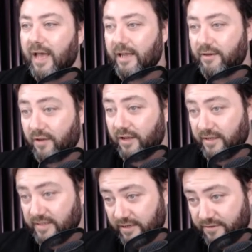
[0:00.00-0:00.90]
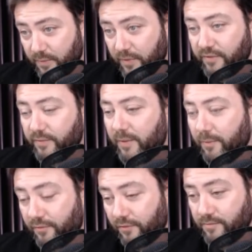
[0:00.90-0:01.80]
And like I said, I've spoken to
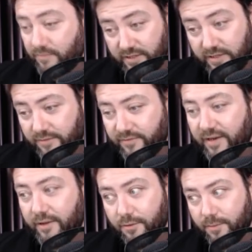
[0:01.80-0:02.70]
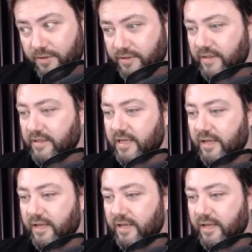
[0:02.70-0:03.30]
people from Silicon Valley who are opposed to this,